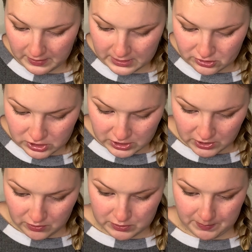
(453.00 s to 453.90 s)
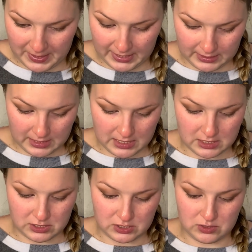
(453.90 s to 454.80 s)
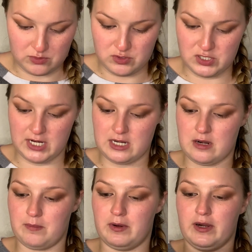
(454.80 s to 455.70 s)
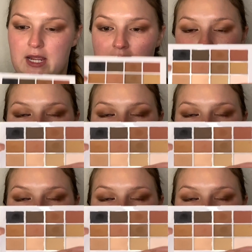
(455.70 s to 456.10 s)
then she goes back into shade number 8,